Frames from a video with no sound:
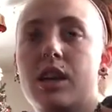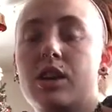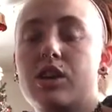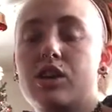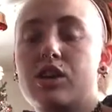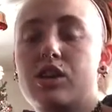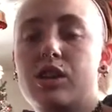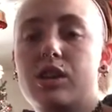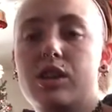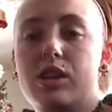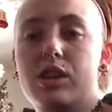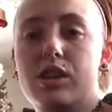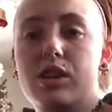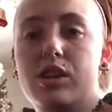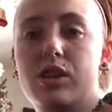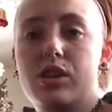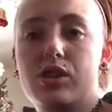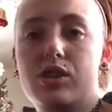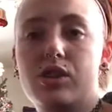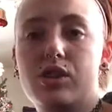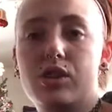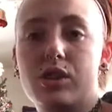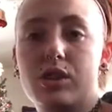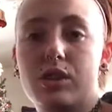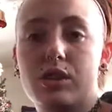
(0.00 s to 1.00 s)

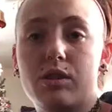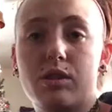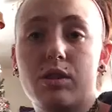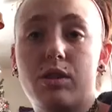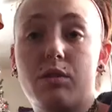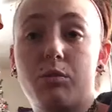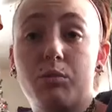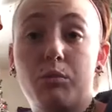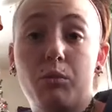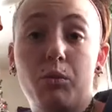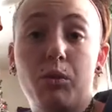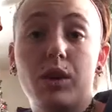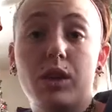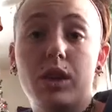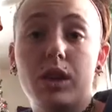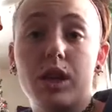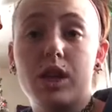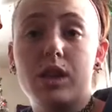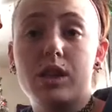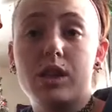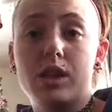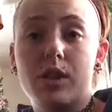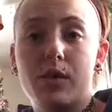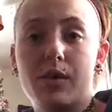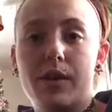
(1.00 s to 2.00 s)
she's
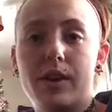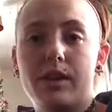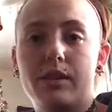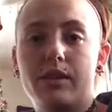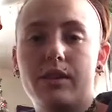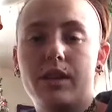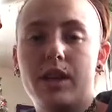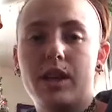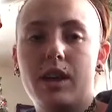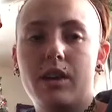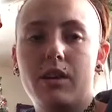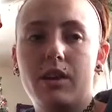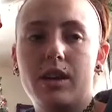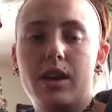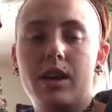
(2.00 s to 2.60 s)
working slow at it right now.